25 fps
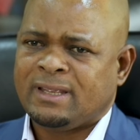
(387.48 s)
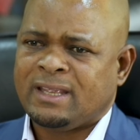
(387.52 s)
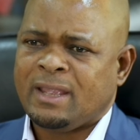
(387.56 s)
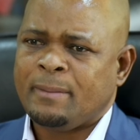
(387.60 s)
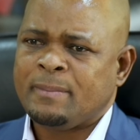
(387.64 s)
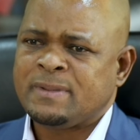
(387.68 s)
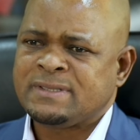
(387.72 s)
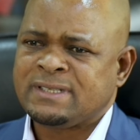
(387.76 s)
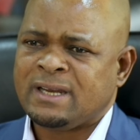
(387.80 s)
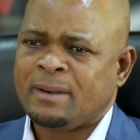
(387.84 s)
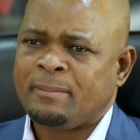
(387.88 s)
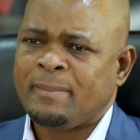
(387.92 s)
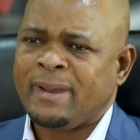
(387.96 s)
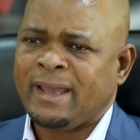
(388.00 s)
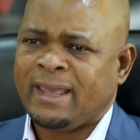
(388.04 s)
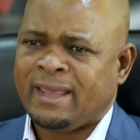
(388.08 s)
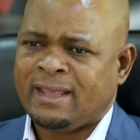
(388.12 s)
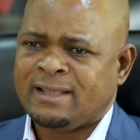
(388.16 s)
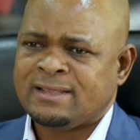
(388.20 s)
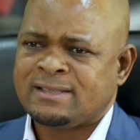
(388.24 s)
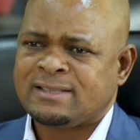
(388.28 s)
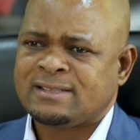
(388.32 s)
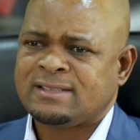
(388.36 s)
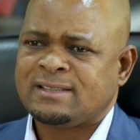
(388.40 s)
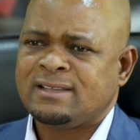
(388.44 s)
capital
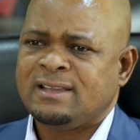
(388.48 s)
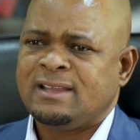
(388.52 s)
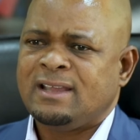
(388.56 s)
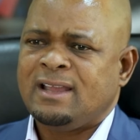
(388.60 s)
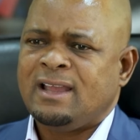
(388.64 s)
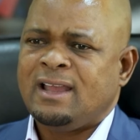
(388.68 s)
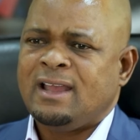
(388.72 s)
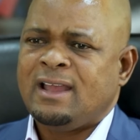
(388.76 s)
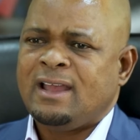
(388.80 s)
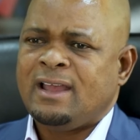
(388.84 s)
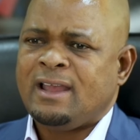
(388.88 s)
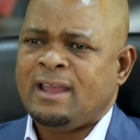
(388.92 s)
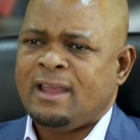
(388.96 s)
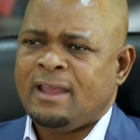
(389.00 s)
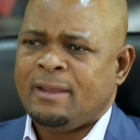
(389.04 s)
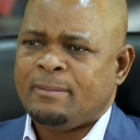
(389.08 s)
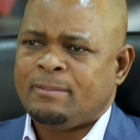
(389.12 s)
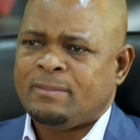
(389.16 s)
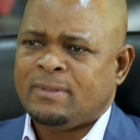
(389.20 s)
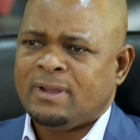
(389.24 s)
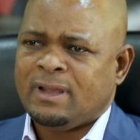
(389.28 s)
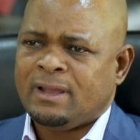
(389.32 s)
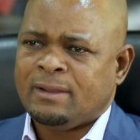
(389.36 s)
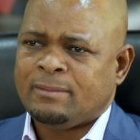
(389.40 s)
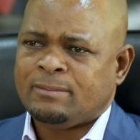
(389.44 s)
markets
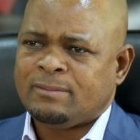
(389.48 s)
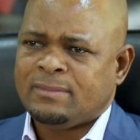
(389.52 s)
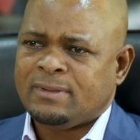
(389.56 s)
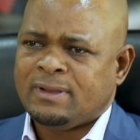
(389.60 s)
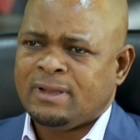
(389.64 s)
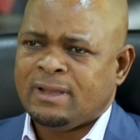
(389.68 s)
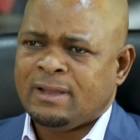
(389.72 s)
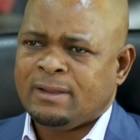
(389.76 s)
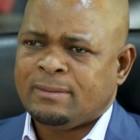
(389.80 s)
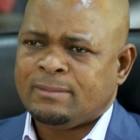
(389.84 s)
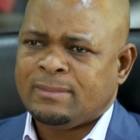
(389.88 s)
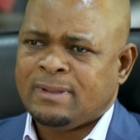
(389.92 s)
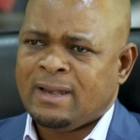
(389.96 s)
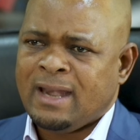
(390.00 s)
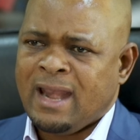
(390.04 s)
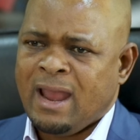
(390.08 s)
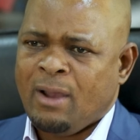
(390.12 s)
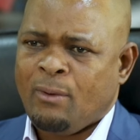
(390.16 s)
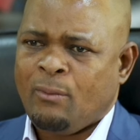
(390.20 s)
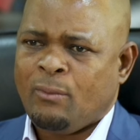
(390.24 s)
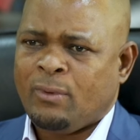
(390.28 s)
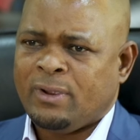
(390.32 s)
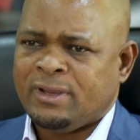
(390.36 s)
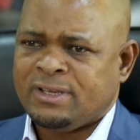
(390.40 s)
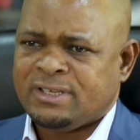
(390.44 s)

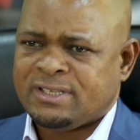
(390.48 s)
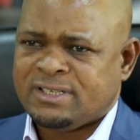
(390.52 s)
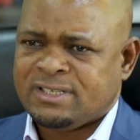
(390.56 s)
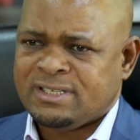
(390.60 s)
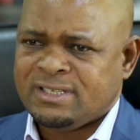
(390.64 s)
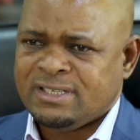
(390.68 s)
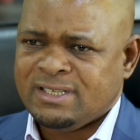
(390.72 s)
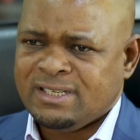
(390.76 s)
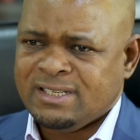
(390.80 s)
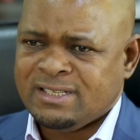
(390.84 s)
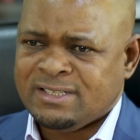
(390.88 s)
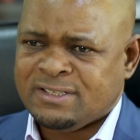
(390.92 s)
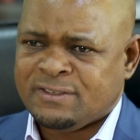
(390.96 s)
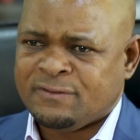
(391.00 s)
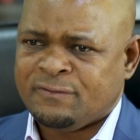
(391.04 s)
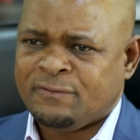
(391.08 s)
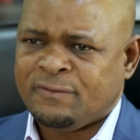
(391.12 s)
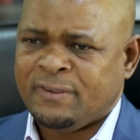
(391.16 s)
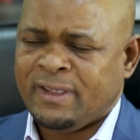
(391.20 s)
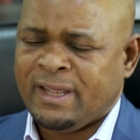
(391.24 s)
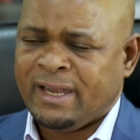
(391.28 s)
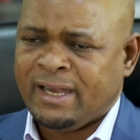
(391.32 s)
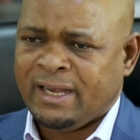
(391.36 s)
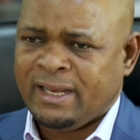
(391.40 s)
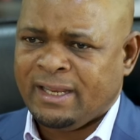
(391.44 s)
language is
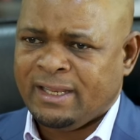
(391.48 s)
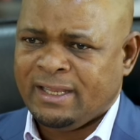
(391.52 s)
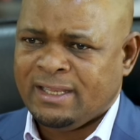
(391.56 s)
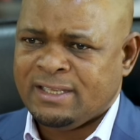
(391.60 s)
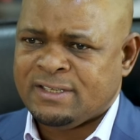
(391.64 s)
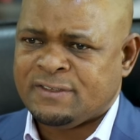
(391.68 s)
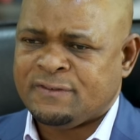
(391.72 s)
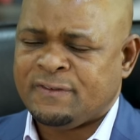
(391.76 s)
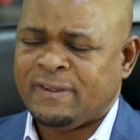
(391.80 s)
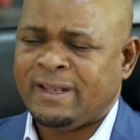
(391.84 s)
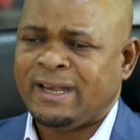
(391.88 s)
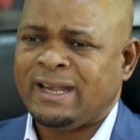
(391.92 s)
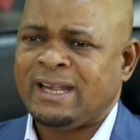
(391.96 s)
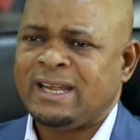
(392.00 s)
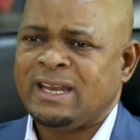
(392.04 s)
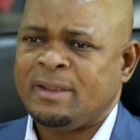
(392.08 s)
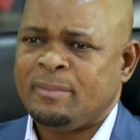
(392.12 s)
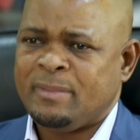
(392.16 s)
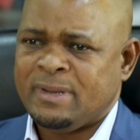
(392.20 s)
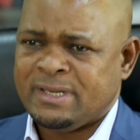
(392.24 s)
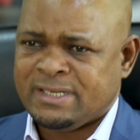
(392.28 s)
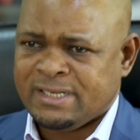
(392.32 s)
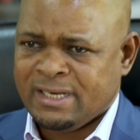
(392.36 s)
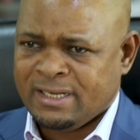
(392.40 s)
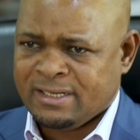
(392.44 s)
very
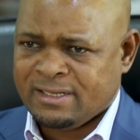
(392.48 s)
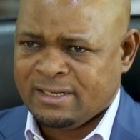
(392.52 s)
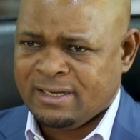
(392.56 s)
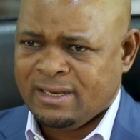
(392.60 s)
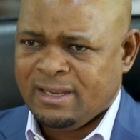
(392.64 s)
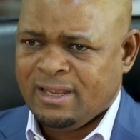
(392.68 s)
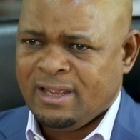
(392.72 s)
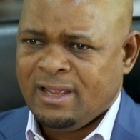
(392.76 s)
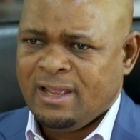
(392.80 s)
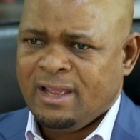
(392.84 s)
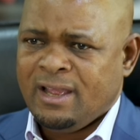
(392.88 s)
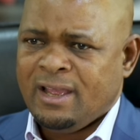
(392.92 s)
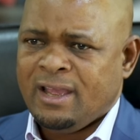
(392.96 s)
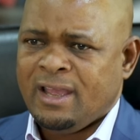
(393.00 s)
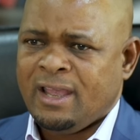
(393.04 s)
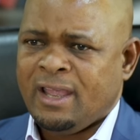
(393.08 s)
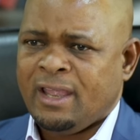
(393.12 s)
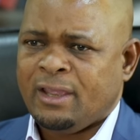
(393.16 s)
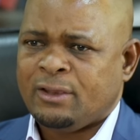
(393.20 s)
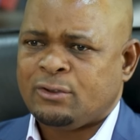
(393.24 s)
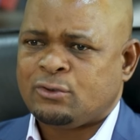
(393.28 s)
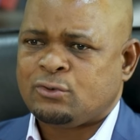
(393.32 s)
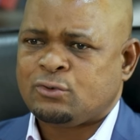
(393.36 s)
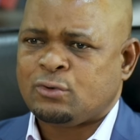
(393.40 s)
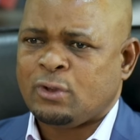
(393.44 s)
limited
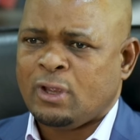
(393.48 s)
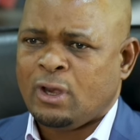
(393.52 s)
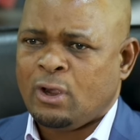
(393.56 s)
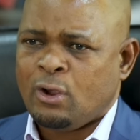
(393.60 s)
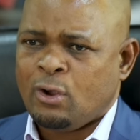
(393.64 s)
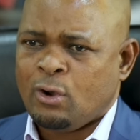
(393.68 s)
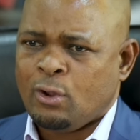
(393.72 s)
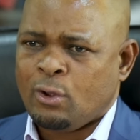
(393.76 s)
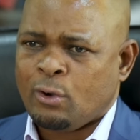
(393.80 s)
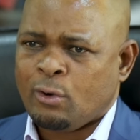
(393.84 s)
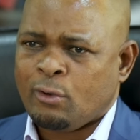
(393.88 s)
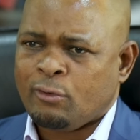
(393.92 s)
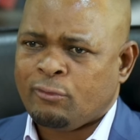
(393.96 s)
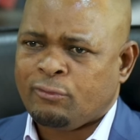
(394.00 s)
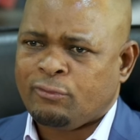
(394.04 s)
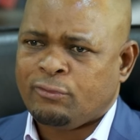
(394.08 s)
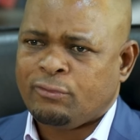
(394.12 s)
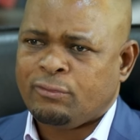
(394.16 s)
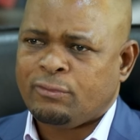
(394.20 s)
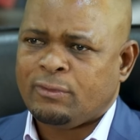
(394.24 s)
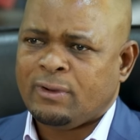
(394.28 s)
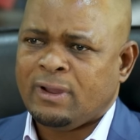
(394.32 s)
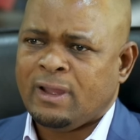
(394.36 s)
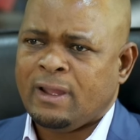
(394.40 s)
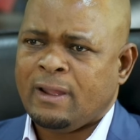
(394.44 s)
to a lot
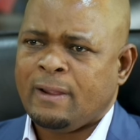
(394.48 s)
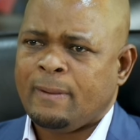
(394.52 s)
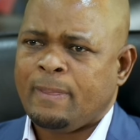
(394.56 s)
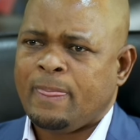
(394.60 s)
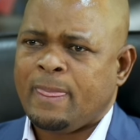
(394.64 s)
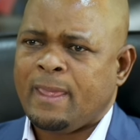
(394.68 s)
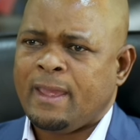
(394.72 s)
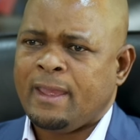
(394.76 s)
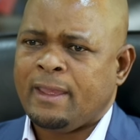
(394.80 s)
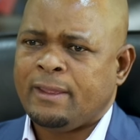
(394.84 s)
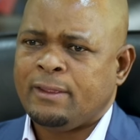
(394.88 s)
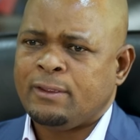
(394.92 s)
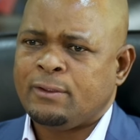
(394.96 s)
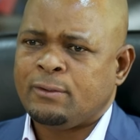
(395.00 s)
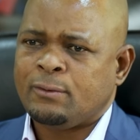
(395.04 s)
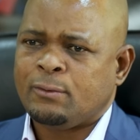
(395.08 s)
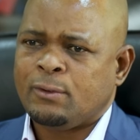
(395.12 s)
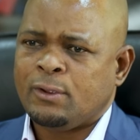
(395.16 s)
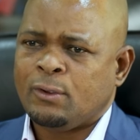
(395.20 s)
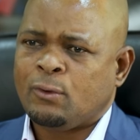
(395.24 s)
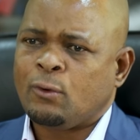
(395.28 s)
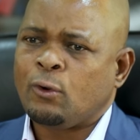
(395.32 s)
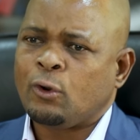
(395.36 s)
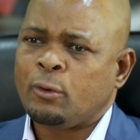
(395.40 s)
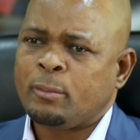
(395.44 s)
of
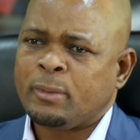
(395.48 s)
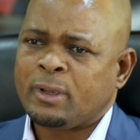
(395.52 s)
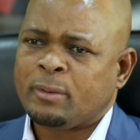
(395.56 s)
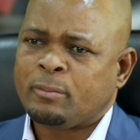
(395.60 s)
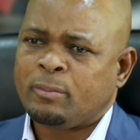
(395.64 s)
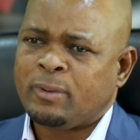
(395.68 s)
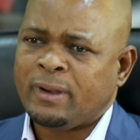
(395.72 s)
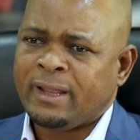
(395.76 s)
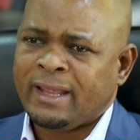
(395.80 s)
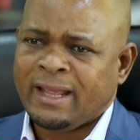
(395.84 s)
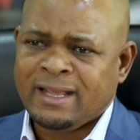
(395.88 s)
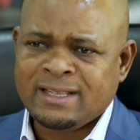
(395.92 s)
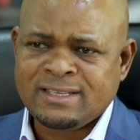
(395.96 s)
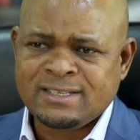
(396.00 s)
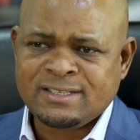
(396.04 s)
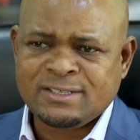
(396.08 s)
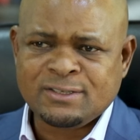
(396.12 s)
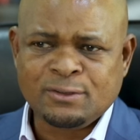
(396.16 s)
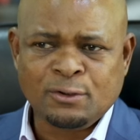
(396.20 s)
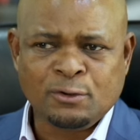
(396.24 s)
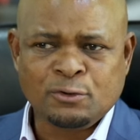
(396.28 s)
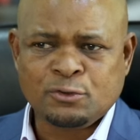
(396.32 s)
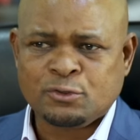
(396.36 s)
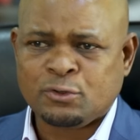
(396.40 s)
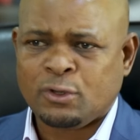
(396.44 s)
economic
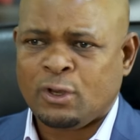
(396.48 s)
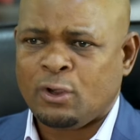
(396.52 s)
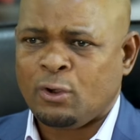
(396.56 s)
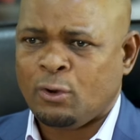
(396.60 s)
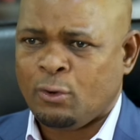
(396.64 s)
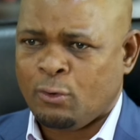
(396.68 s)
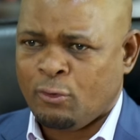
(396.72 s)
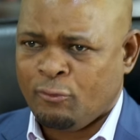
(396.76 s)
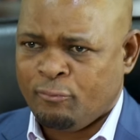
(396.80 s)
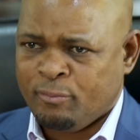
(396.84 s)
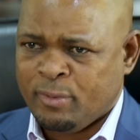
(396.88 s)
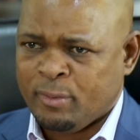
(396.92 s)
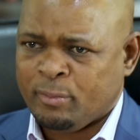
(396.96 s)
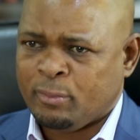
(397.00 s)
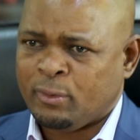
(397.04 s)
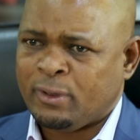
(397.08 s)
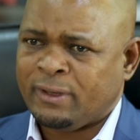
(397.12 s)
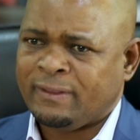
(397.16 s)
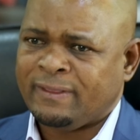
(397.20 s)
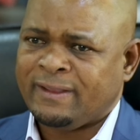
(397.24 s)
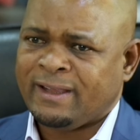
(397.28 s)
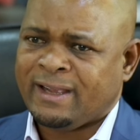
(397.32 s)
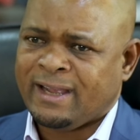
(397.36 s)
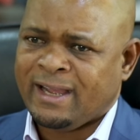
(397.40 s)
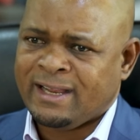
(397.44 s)
players or to a lot of people
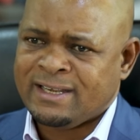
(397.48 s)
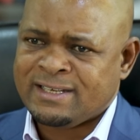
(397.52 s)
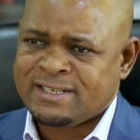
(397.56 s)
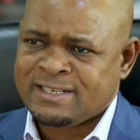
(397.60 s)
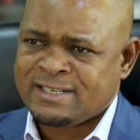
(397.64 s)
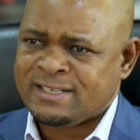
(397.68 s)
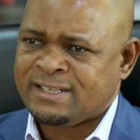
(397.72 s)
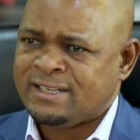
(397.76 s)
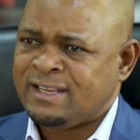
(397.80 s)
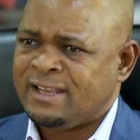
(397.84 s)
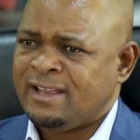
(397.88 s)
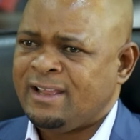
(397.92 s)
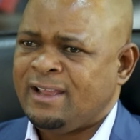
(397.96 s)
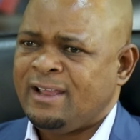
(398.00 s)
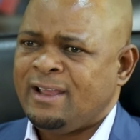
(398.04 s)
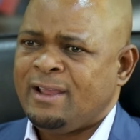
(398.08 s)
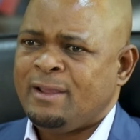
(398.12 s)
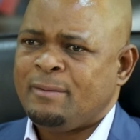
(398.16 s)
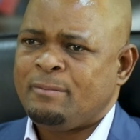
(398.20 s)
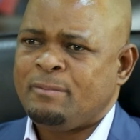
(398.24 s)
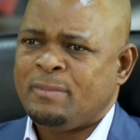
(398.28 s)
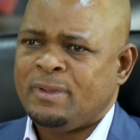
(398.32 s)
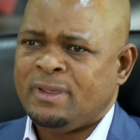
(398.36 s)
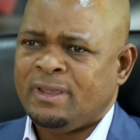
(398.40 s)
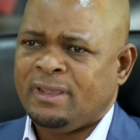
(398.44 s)
in the country,
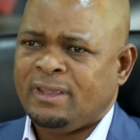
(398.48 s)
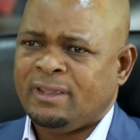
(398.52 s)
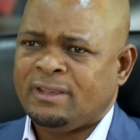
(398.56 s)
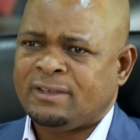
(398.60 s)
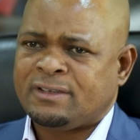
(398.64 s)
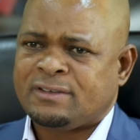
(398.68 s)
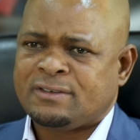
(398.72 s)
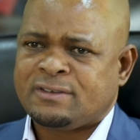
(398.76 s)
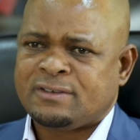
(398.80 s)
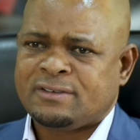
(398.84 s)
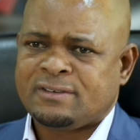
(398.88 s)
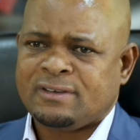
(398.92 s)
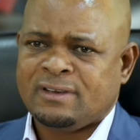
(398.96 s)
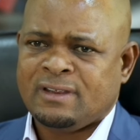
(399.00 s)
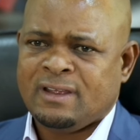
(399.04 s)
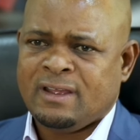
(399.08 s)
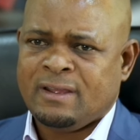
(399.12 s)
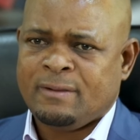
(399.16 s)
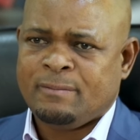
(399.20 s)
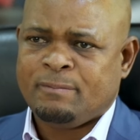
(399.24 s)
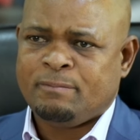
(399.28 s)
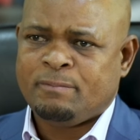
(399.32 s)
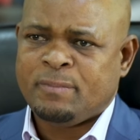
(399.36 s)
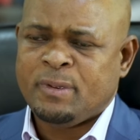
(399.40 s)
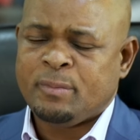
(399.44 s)
be it
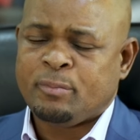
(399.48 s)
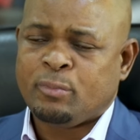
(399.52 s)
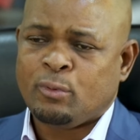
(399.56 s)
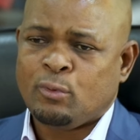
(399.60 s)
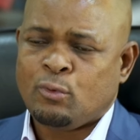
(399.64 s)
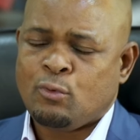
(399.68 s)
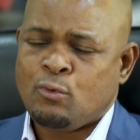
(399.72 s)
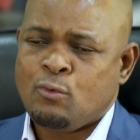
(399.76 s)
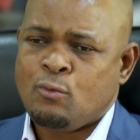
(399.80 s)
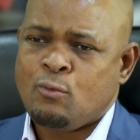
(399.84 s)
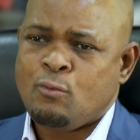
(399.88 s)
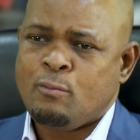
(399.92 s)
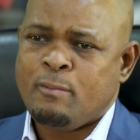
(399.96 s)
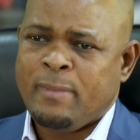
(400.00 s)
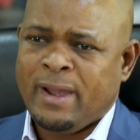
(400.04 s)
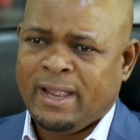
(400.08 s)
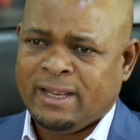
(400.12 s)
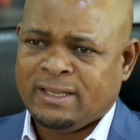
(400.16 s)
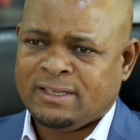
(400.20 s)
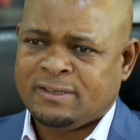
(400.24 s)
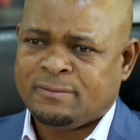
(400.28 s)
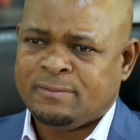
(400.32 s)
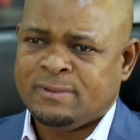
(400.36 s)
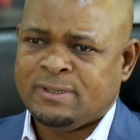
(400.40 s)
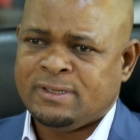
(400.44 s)
people who
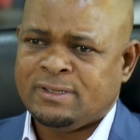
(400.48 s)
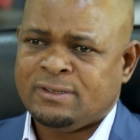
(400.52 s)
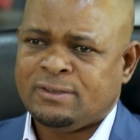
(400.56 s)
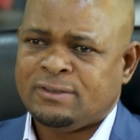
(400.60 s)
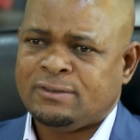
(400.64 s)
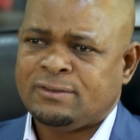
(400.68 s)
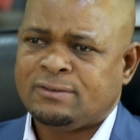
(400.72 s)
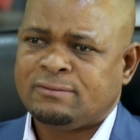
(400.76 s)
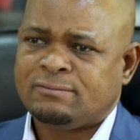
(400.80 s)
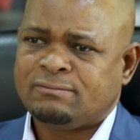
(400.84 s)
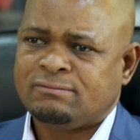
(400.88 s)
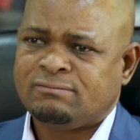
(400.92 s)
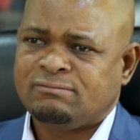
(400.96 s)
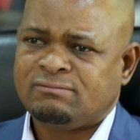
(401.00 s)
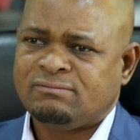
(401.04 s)
might be